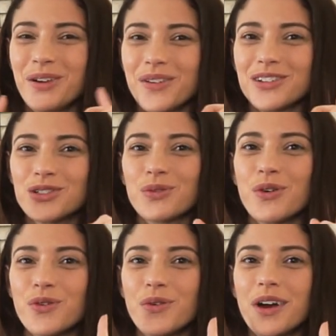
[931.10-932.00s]
You're a
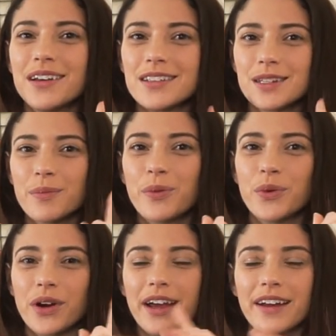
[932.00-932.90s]
true
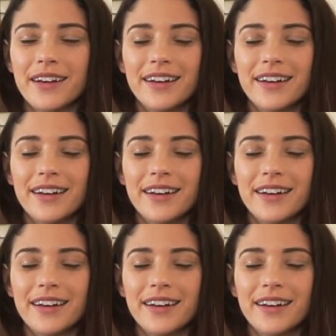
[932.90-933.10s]
supporter.